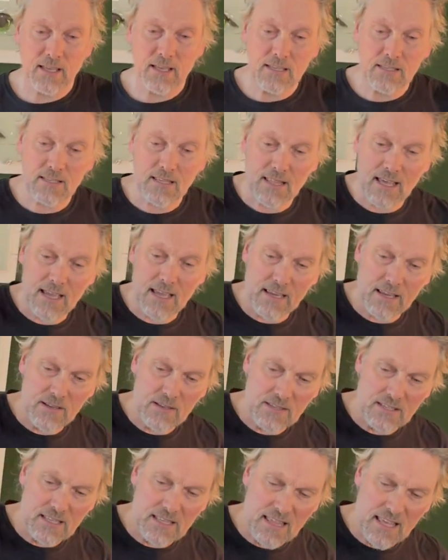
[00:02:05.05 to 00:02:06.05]
So that
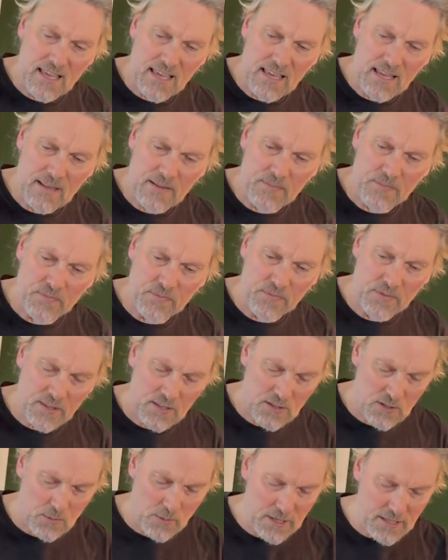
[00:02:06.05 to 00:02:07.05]
goes in there,
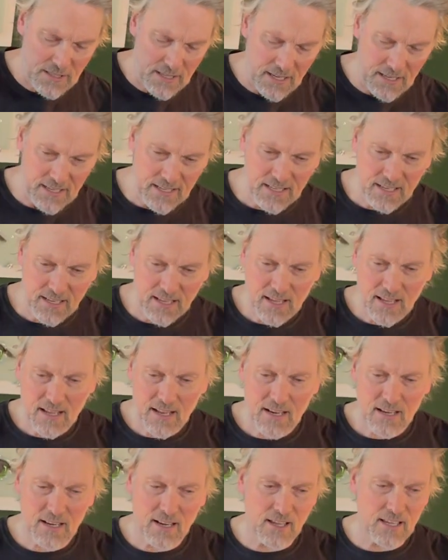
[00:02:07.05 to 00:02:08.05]
squeeze that in,
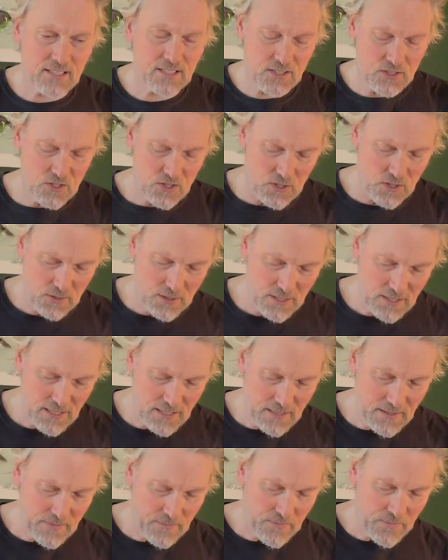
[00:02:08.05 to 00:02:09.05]
nice and
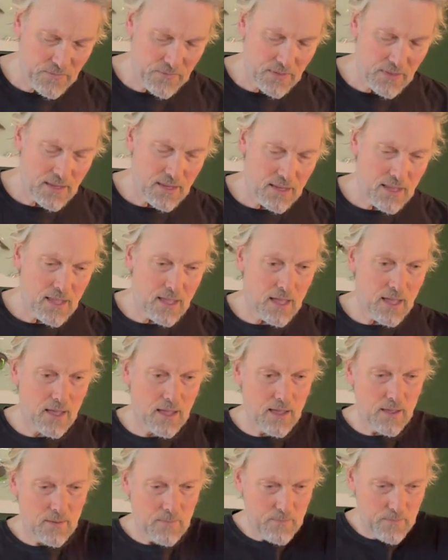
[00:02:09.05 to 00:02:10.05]
juicy.
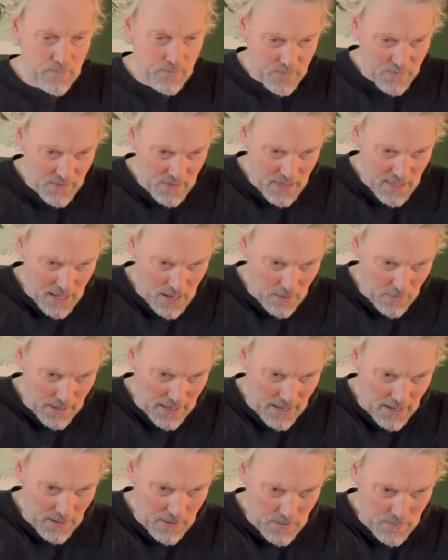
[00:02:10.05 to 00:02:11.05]
There we
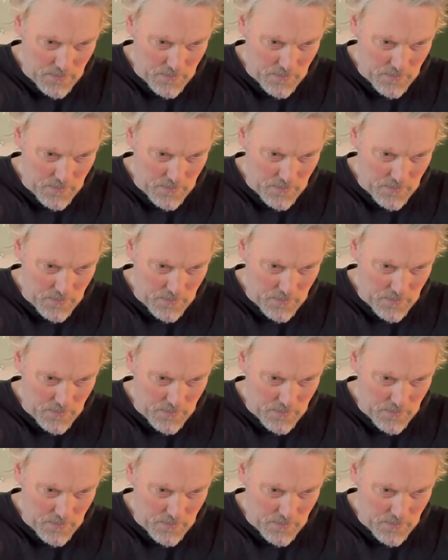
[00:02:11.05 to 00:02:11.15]
go.